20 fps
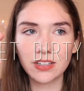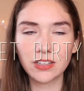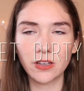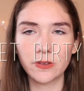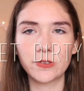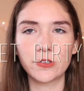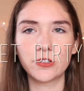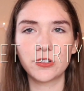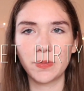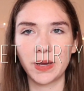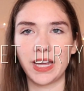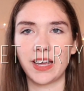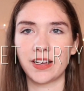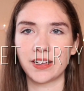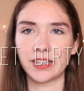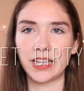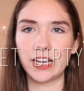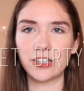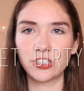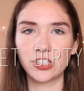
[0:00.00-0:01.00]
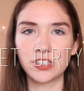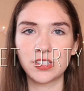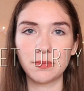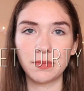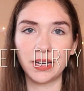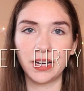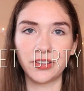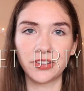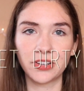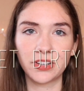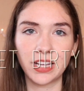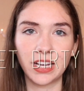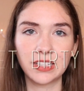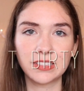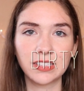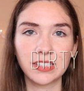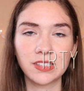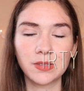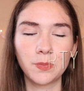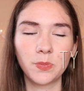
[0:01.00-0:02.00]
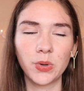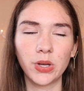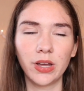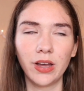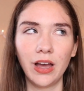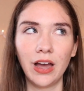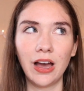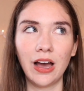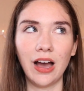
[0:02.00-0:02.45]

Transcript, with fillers: closer to my eyelashes than my other glasses, but